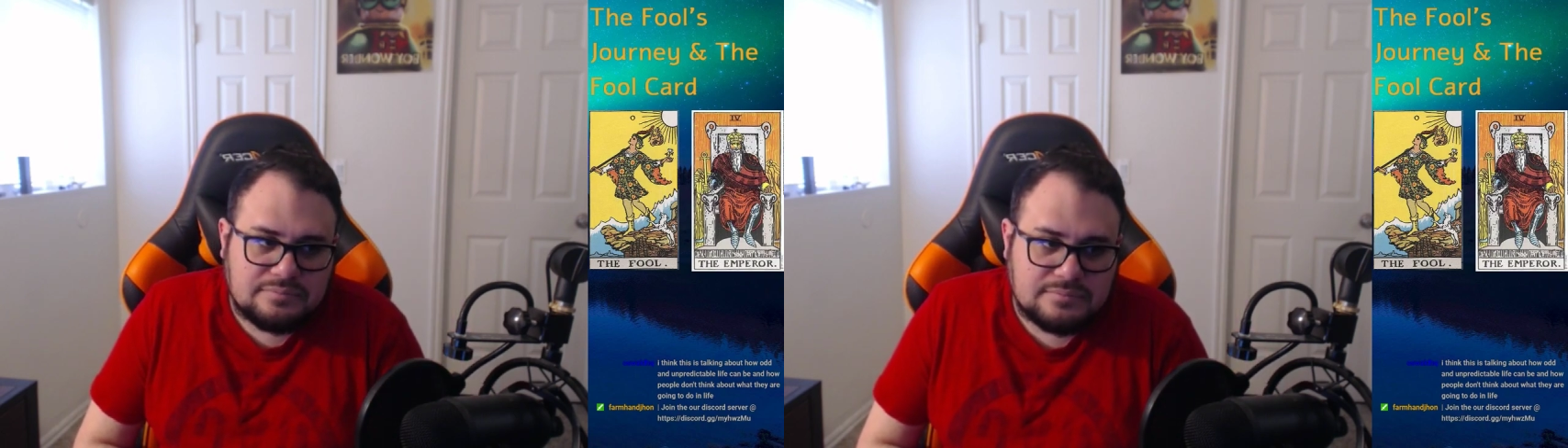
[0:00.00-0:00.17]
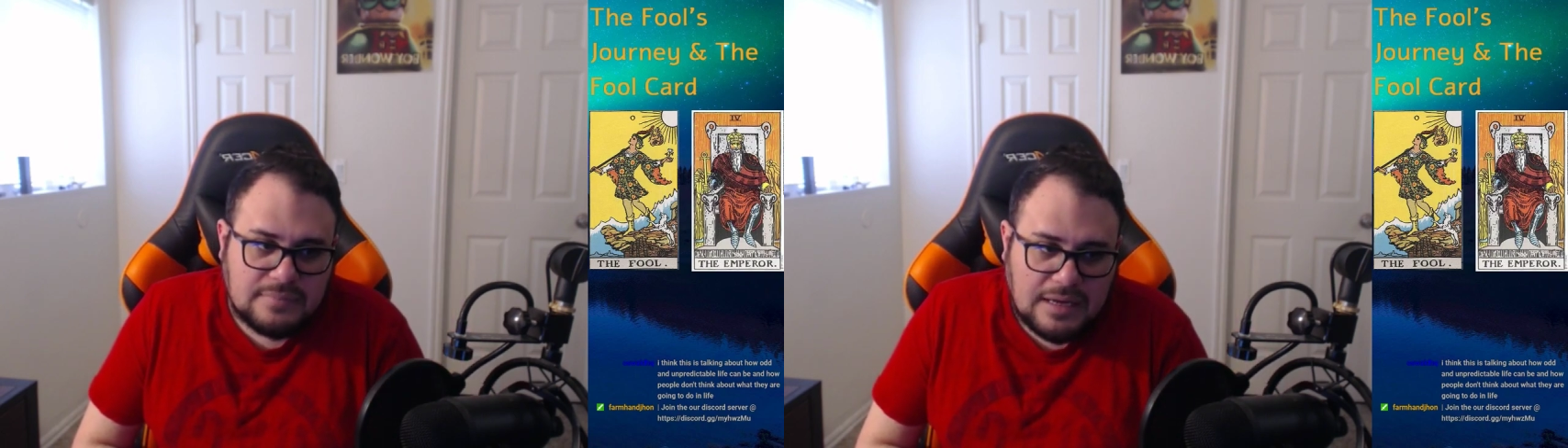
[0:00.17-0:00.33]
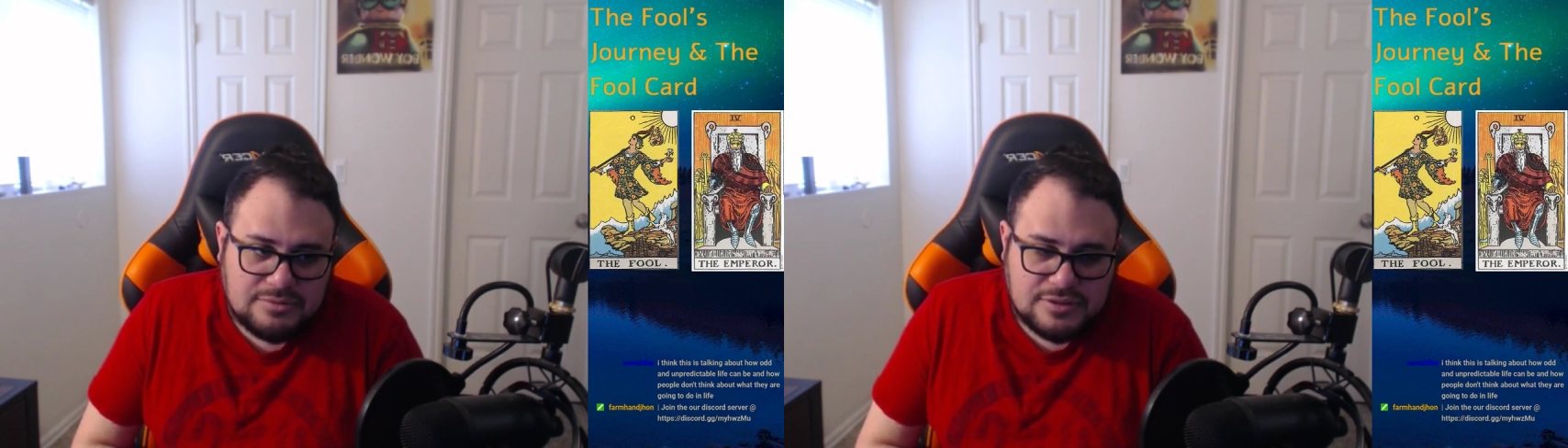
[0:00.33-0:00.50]

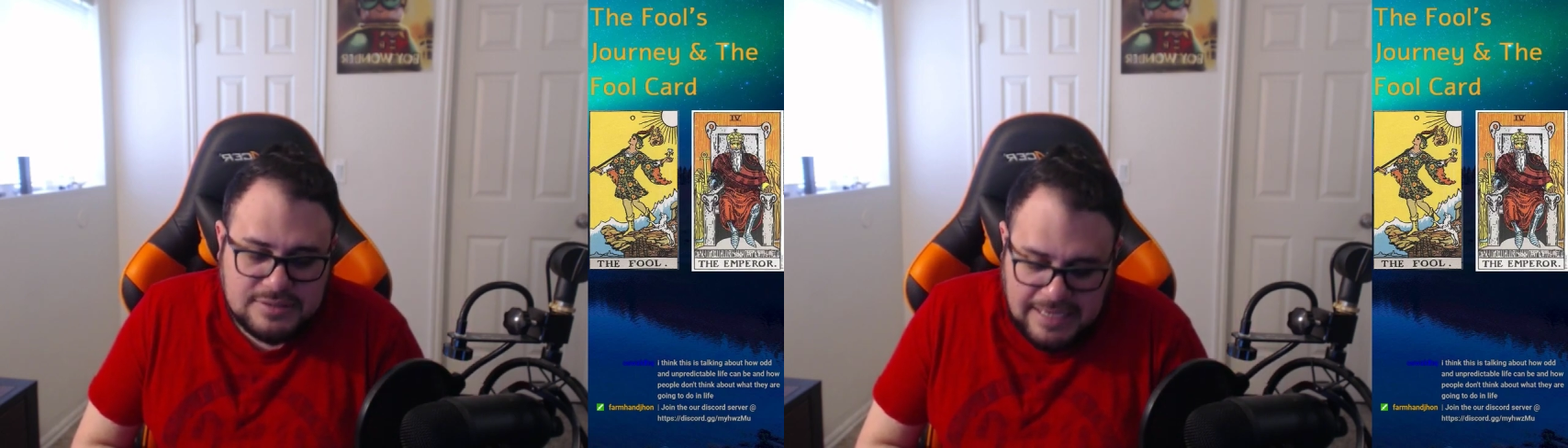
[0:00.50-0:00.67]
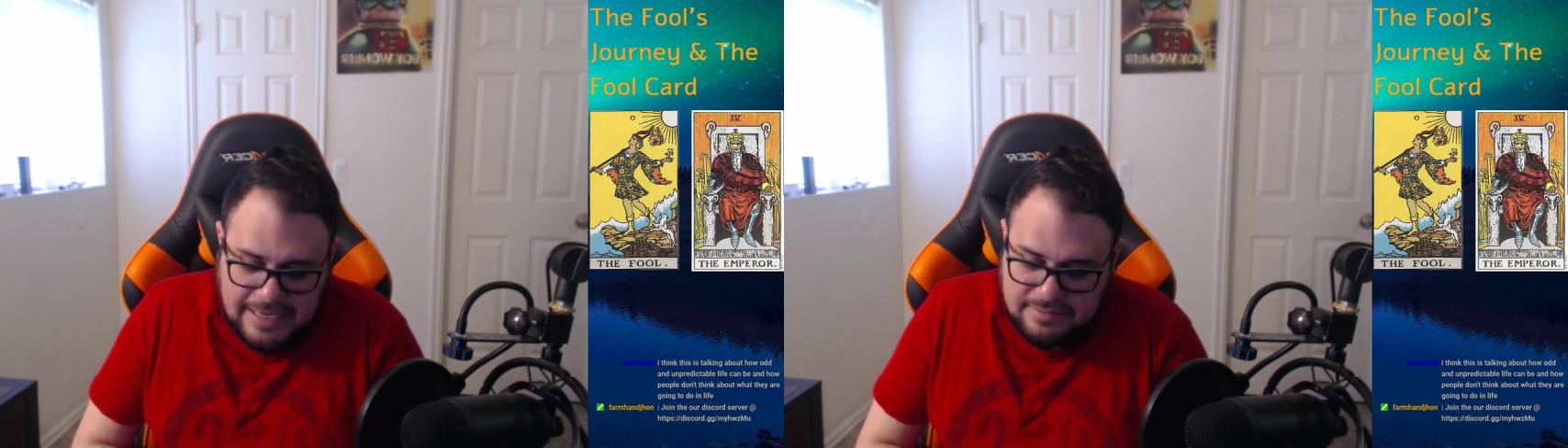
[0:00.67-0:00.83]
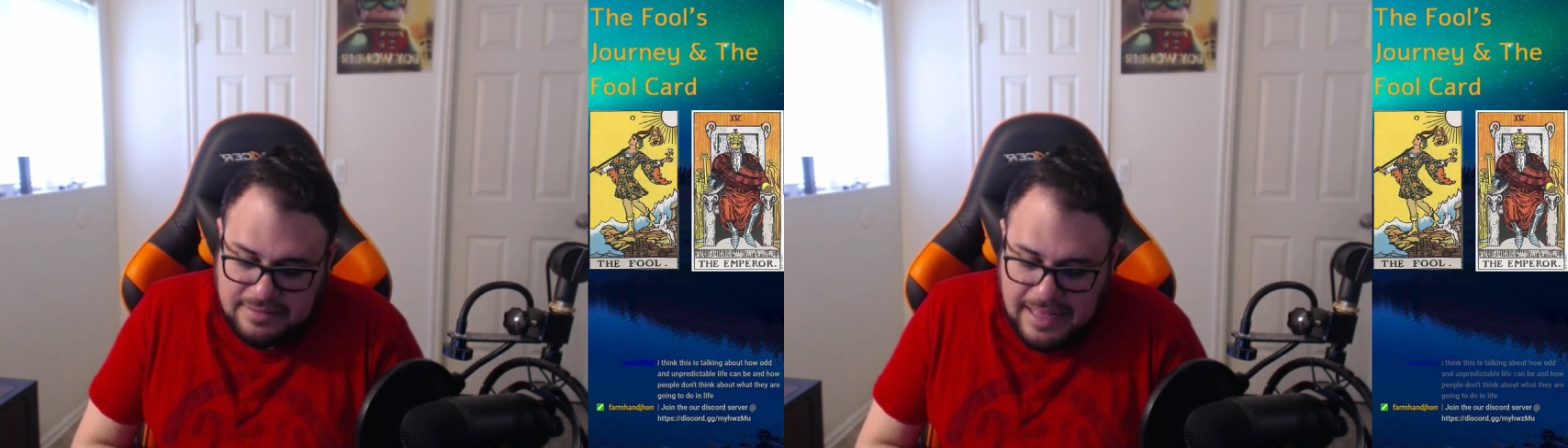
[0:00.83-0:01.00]
I'm just
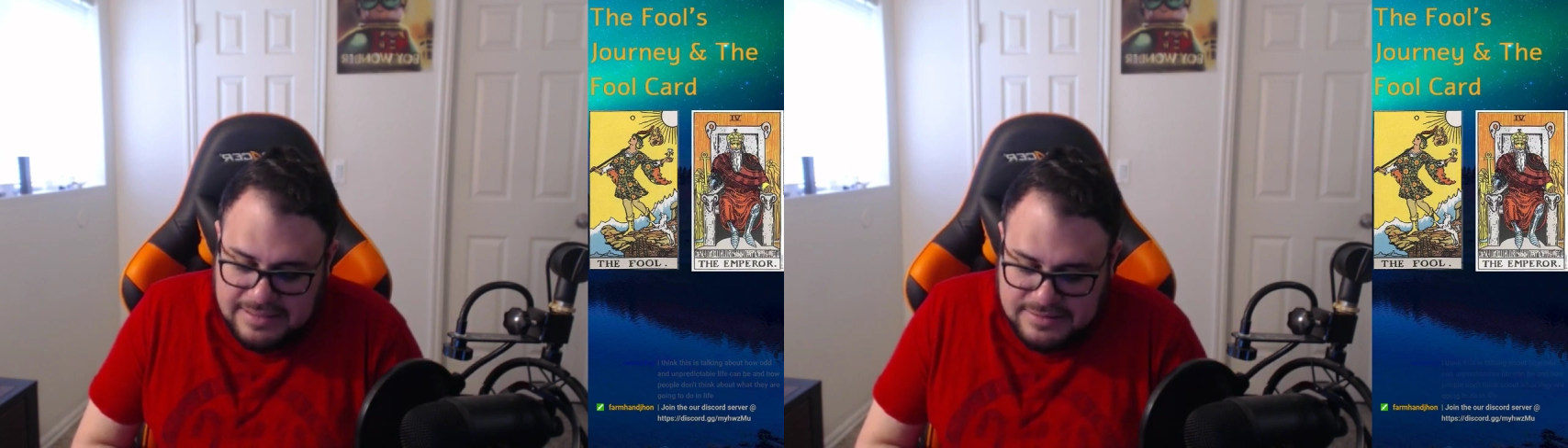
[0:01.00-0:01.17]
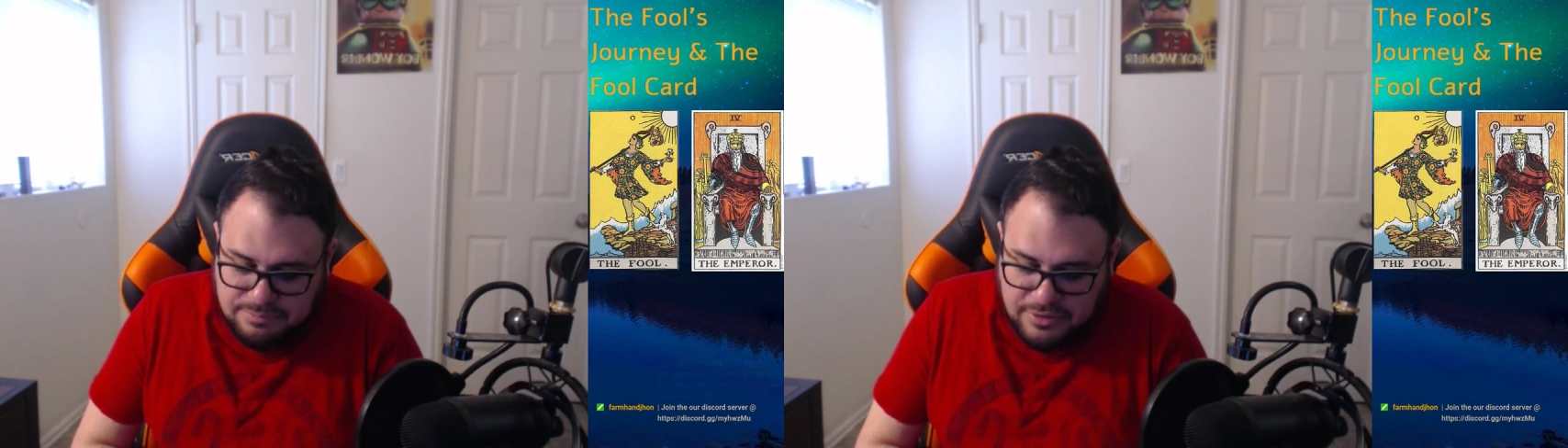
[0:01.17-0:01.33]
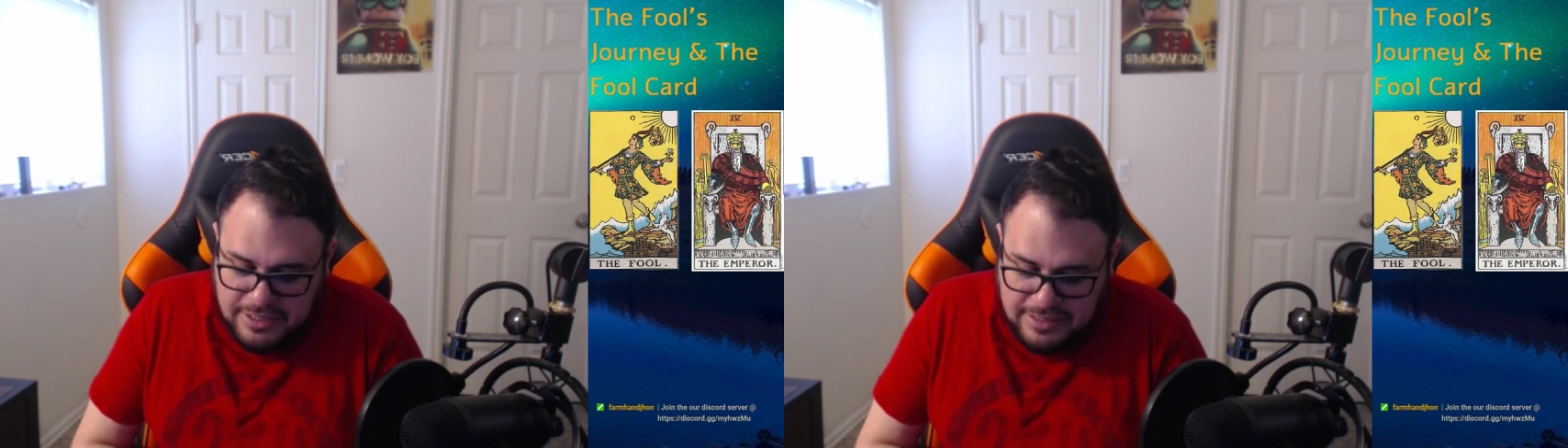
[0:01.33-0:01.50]
saying that's
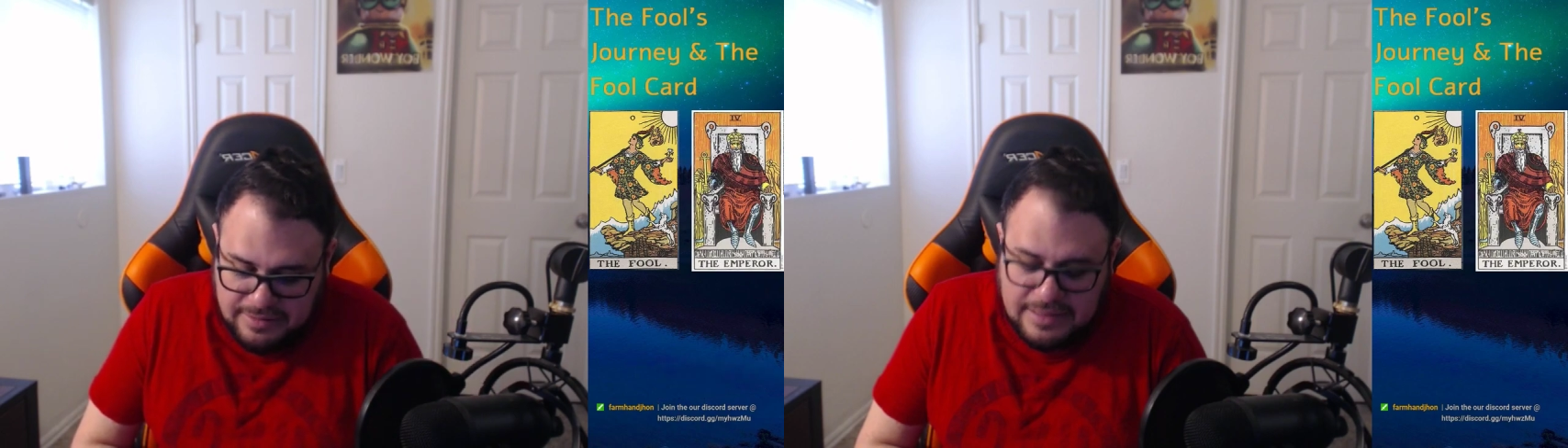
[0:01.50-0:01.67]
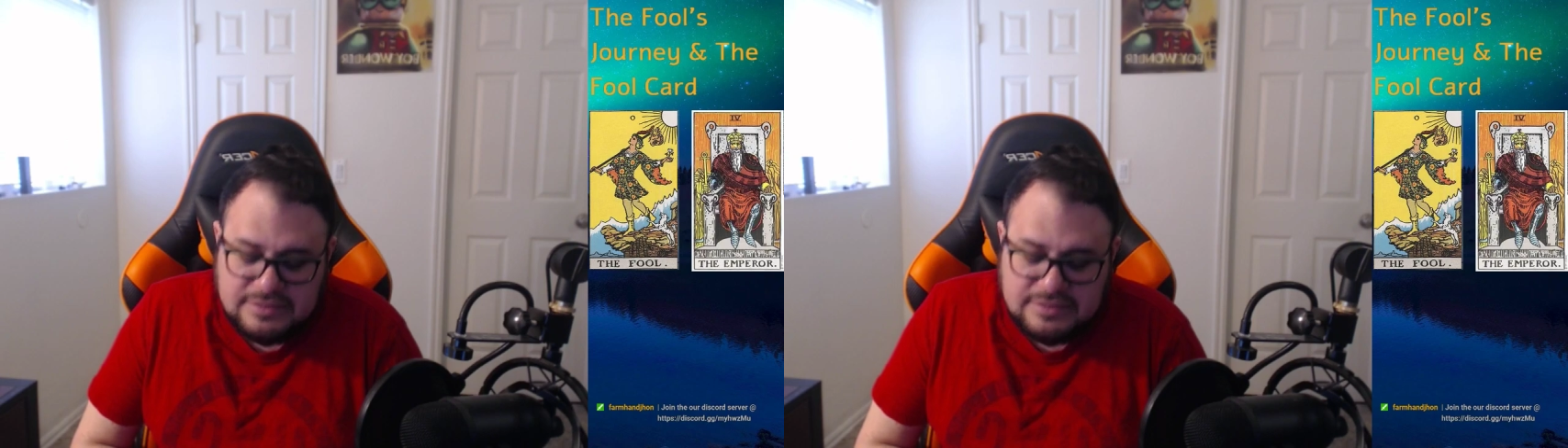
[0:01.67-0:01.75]
pretty